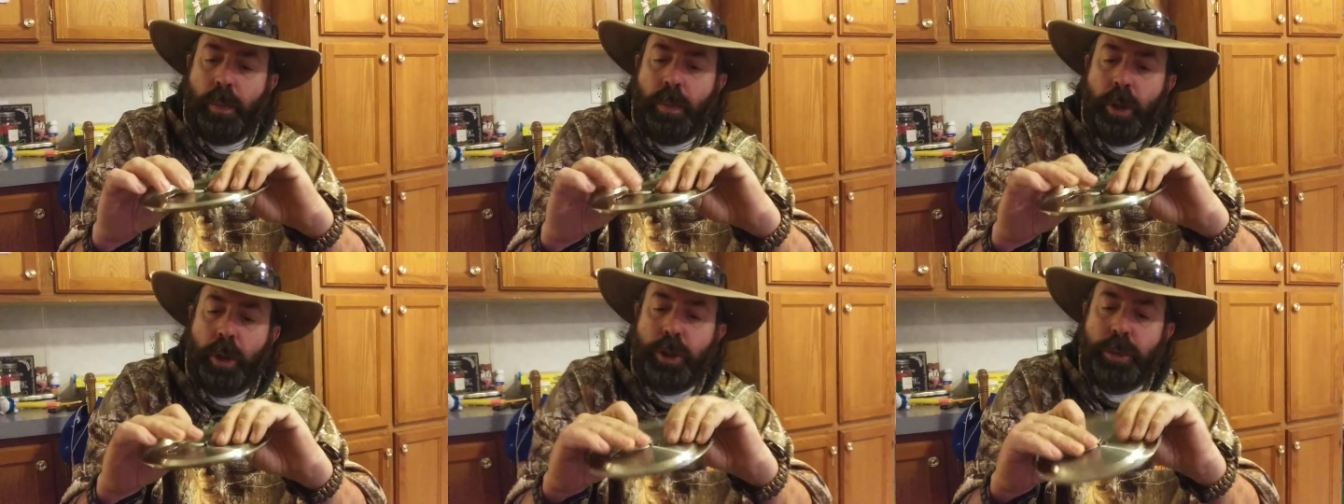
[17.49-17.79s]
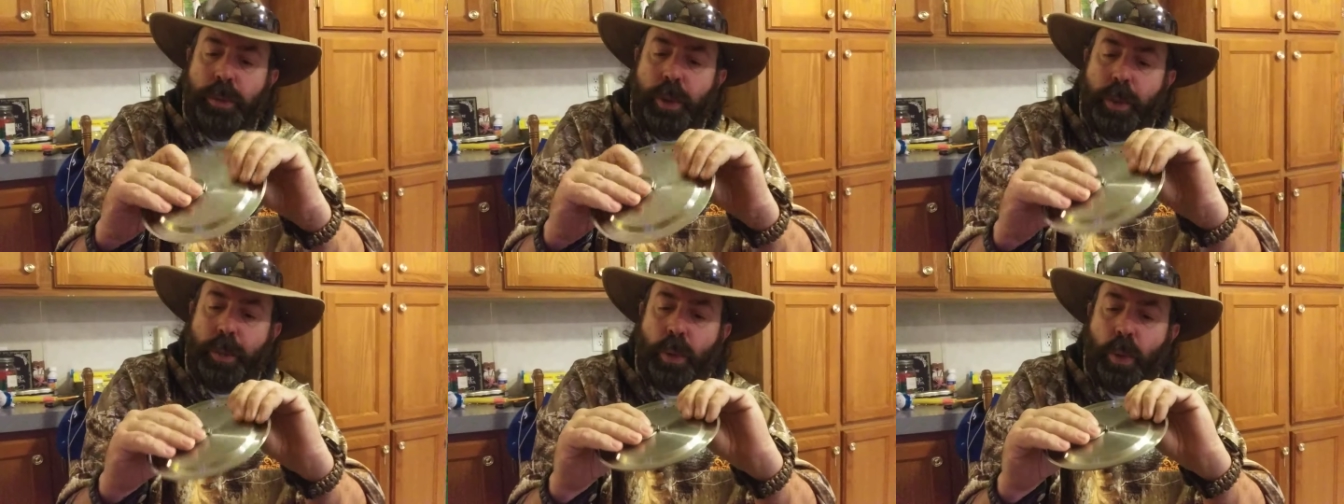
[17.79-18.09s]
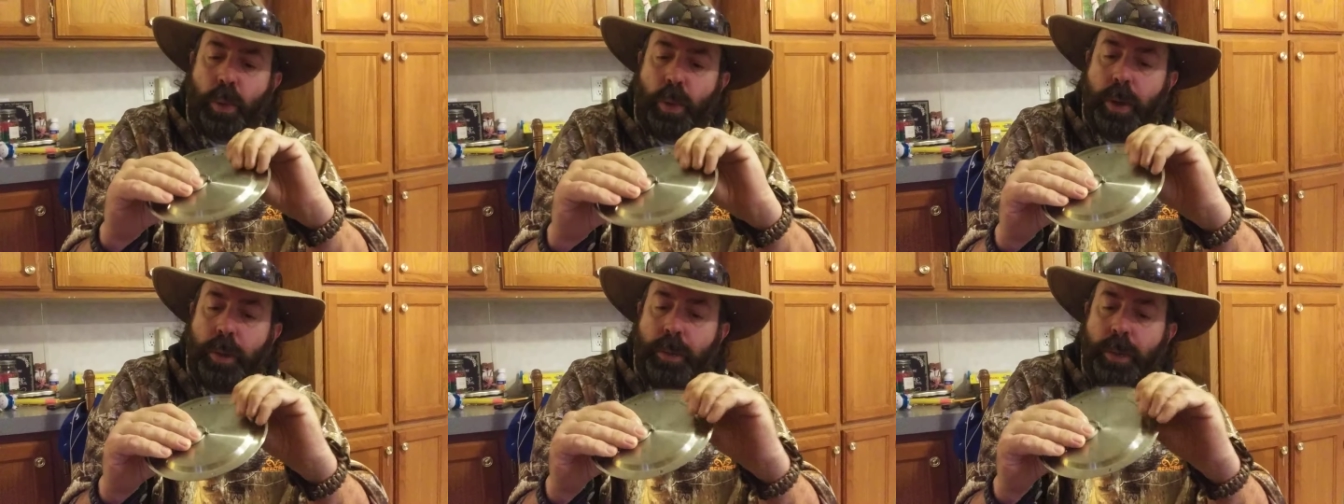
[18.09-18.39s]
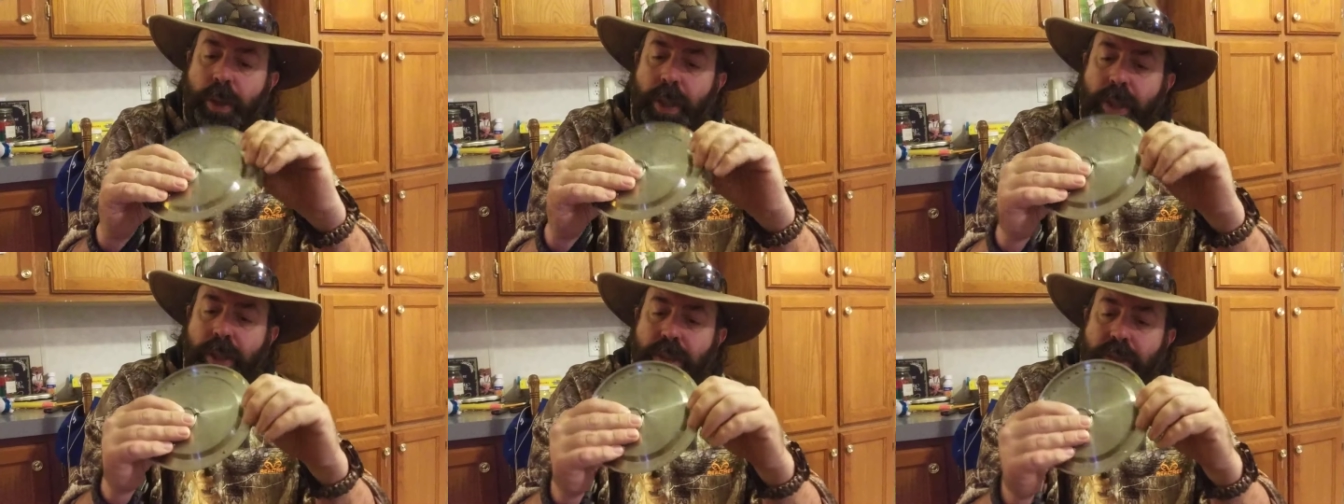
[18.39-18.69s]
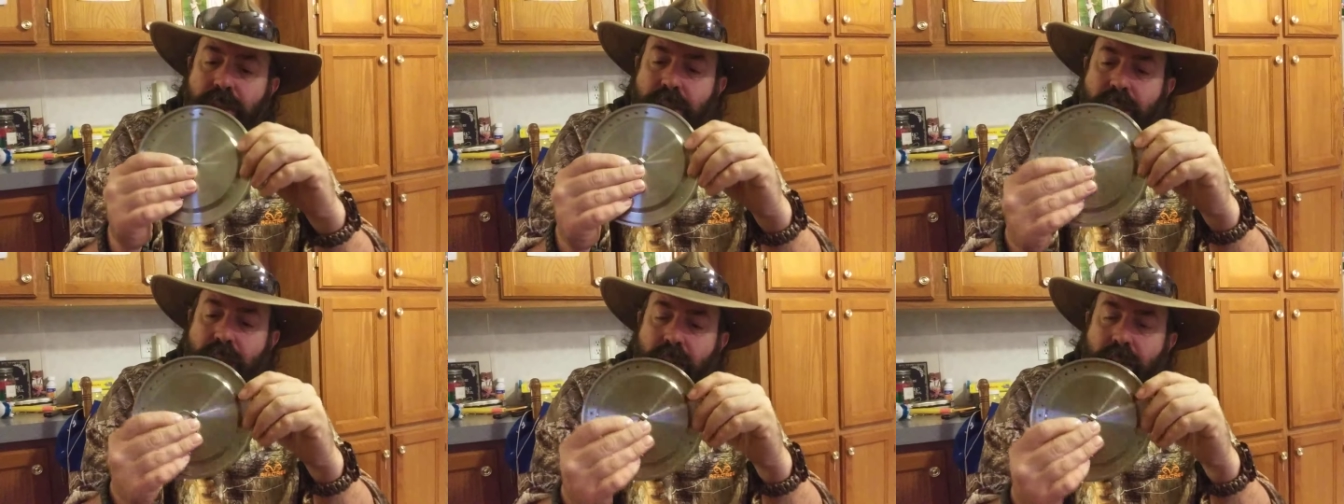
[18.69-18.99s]
most people
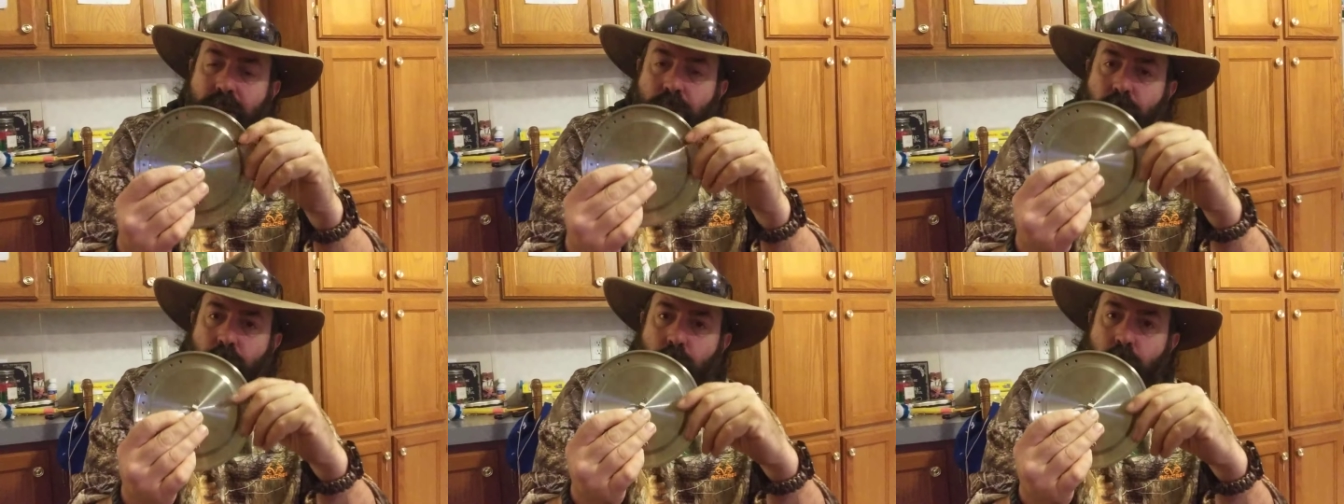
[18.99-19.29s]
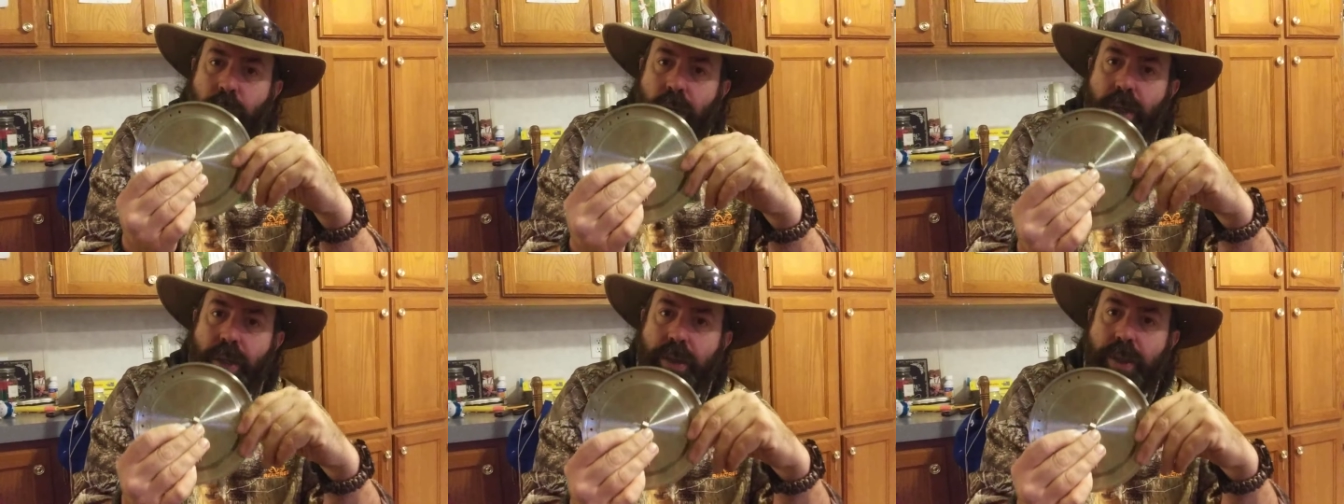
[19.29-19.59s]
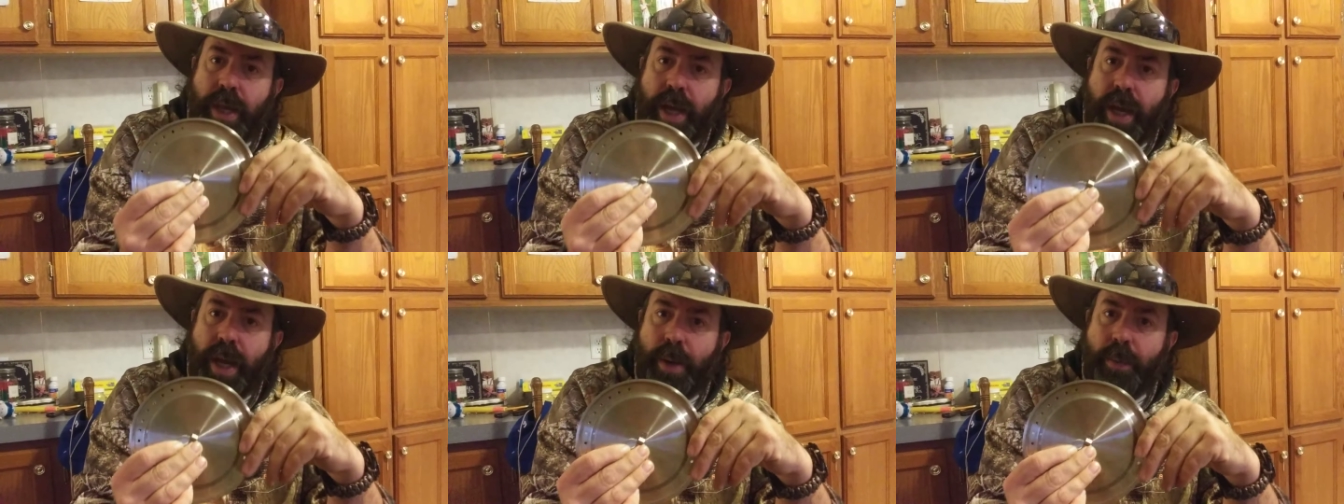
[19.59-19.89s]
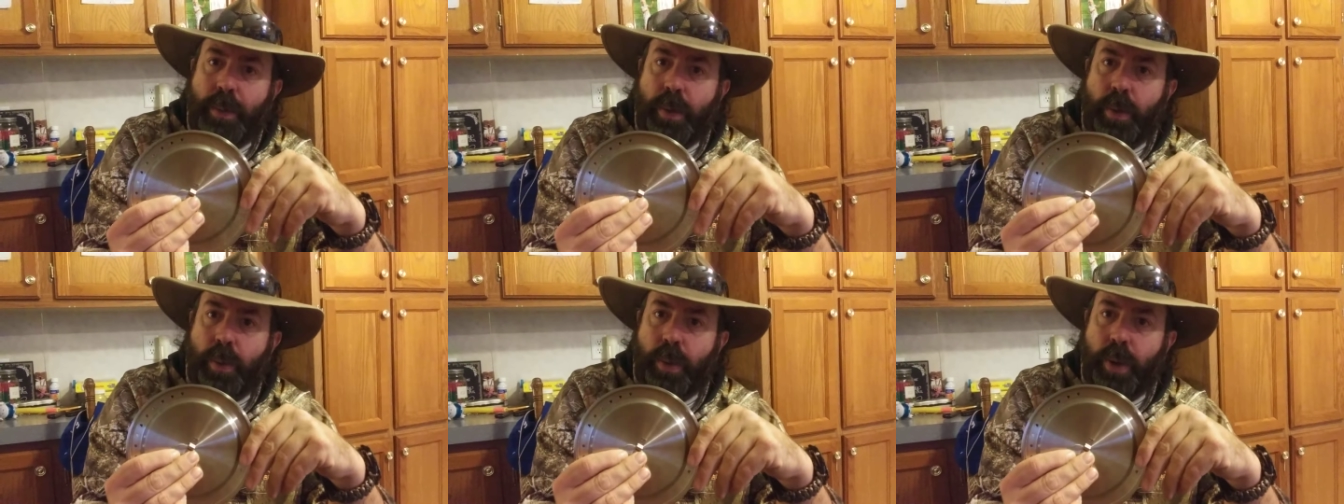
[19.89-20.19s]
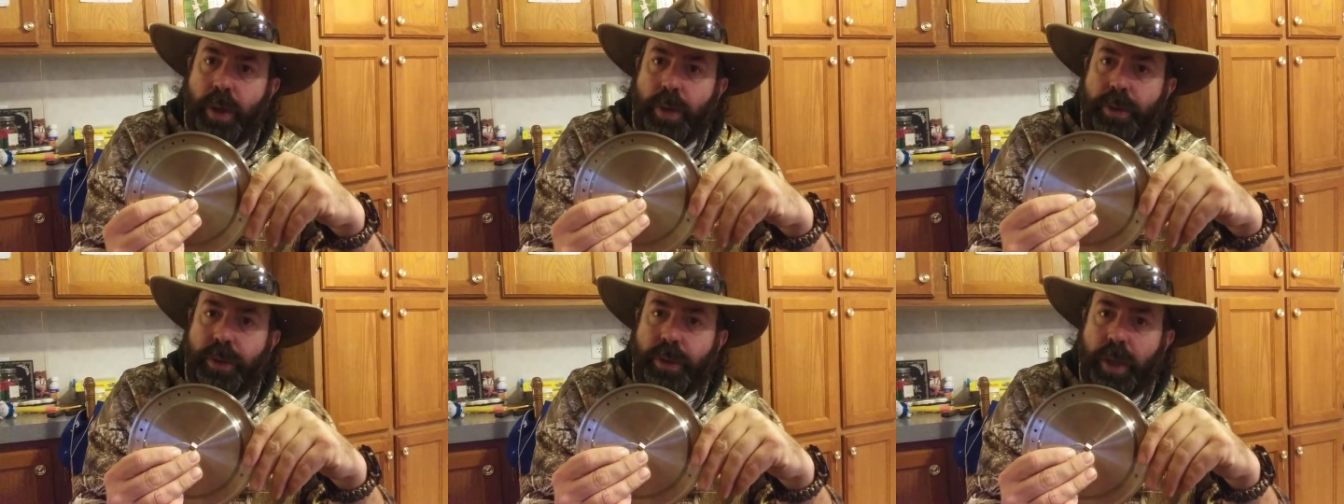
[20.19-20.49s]
replace that little green tab
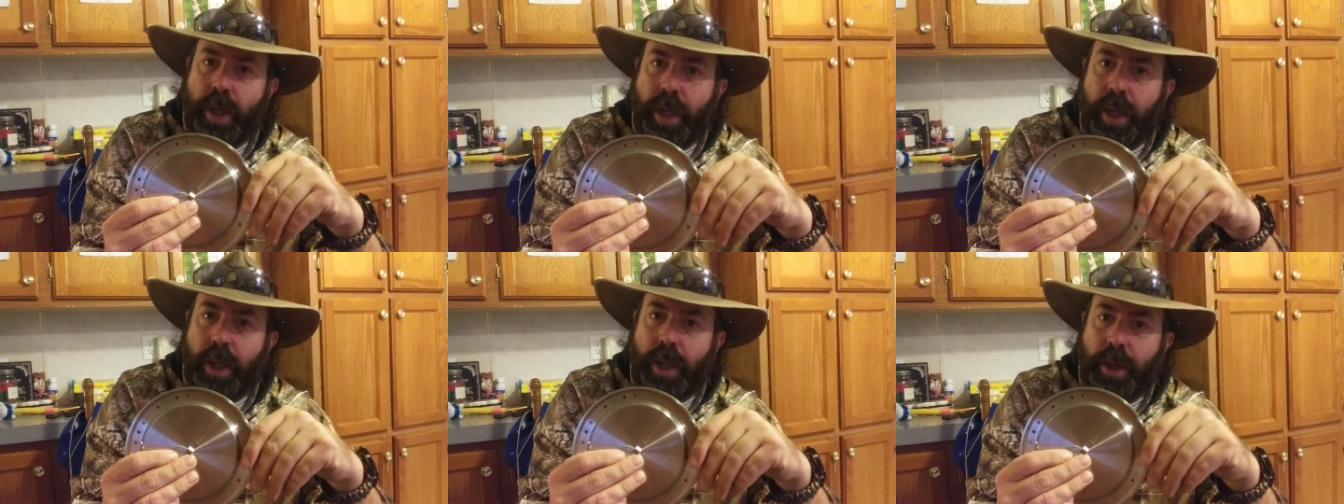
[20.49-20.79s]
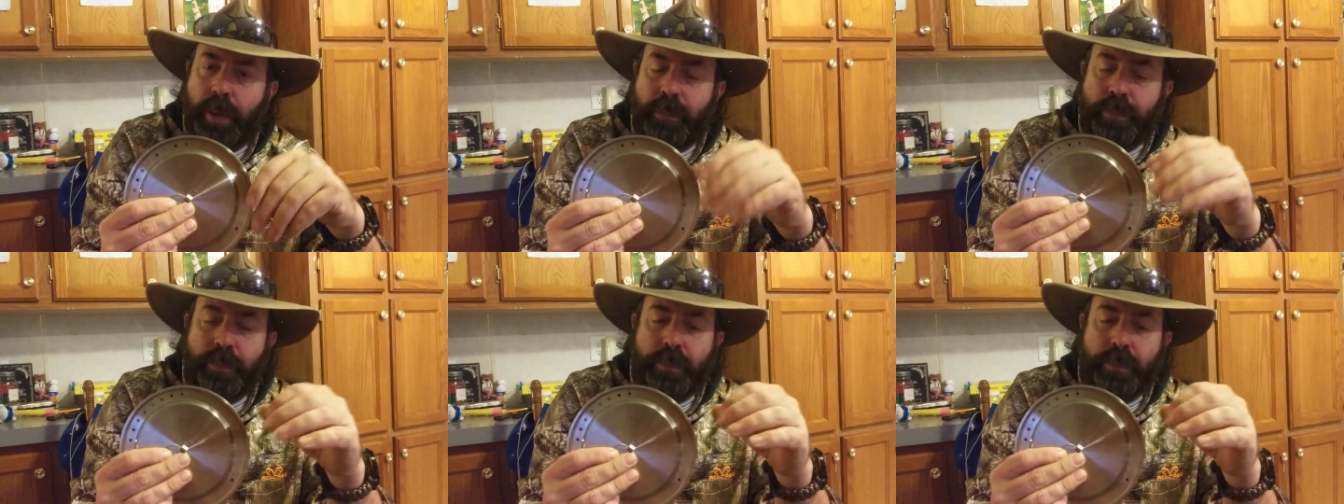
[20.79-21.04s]
with a,